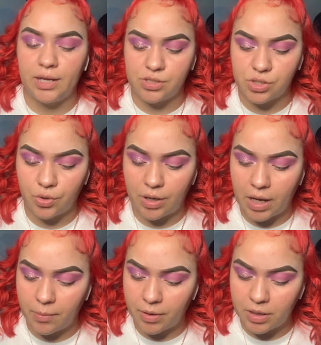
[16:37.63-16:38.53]
so now
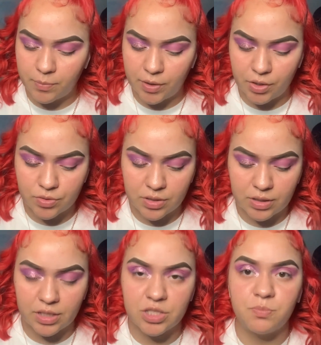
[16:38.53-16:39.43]
I'm going to be using
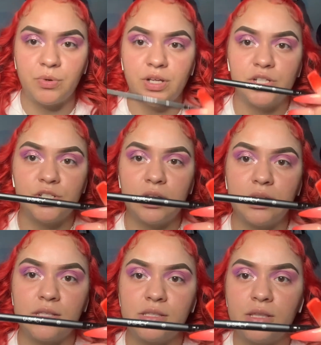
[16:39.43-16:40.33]
this brush.
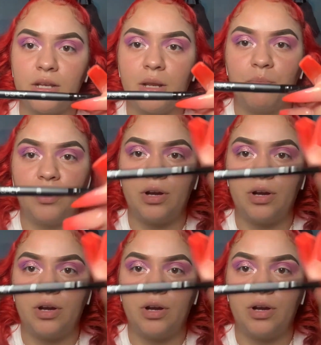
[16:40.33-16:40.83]
It's the number